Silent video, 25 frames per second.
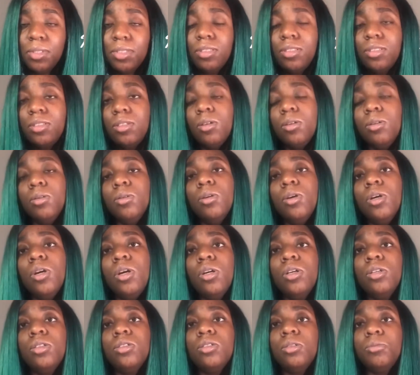So
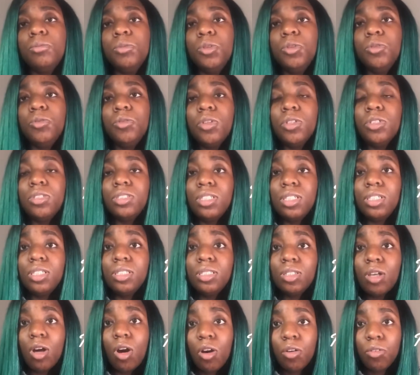some universities
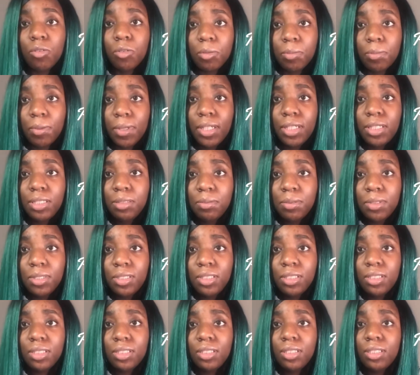offer
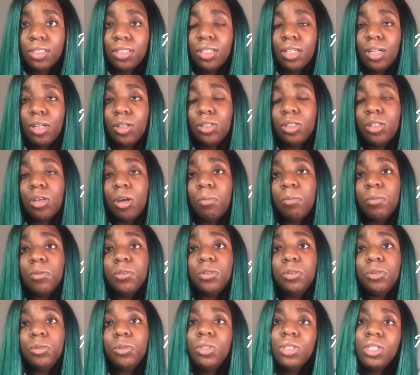placements, the
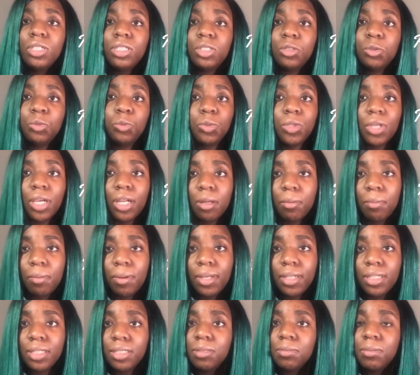opportunity to get a
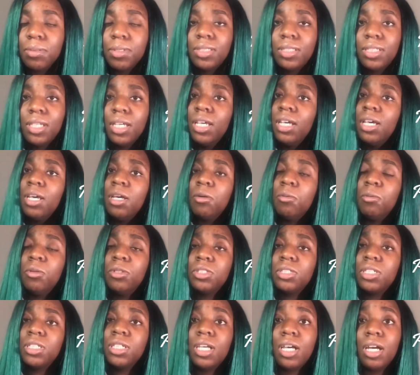placement,
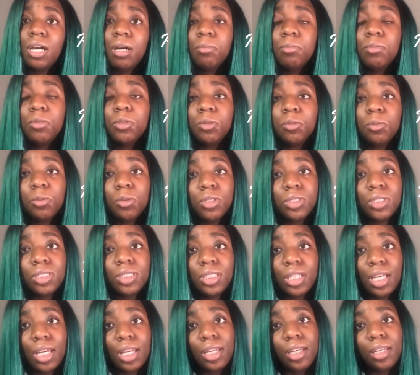which can help towards
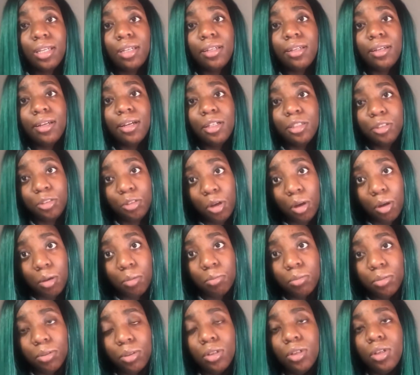getting a job.
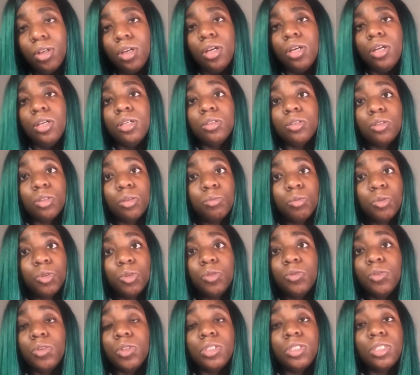Some
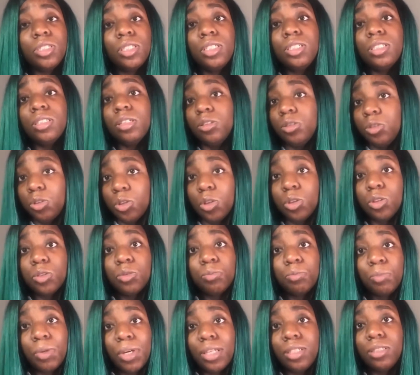universities are
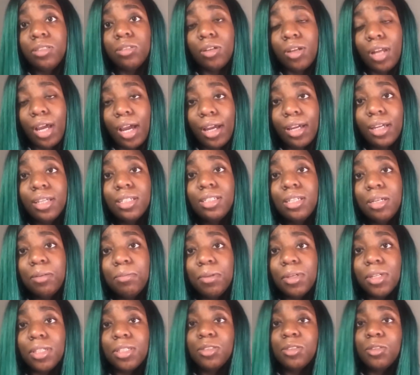just based on
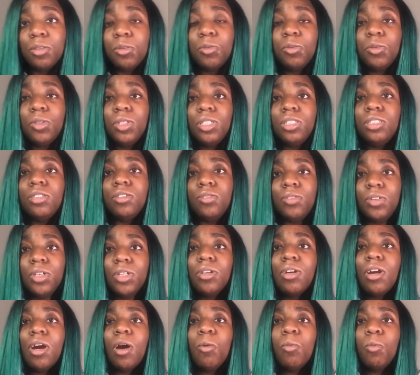academics, so you need to
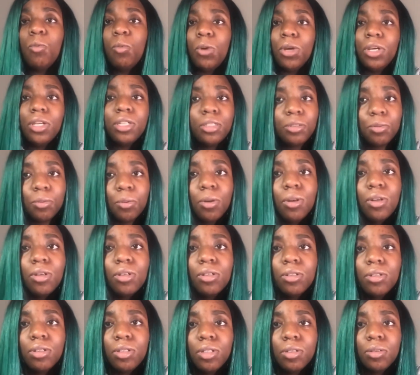figure out which
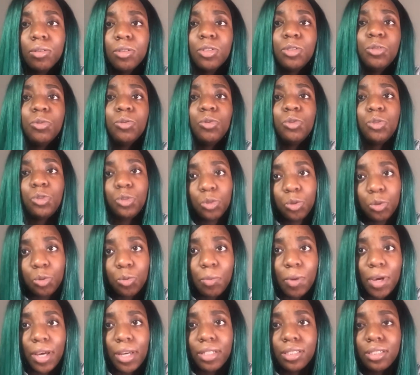one suits you
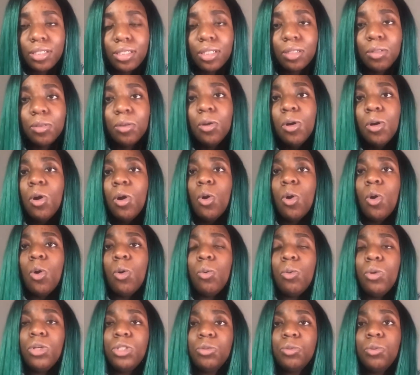best and
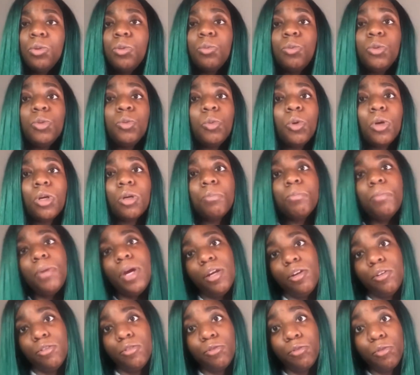which one would work
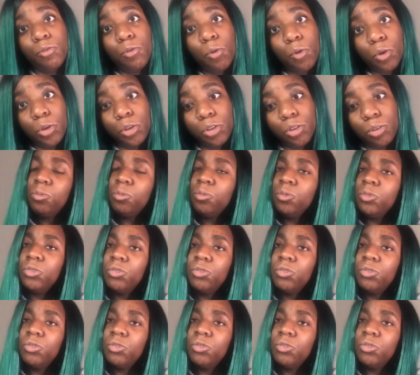better for you.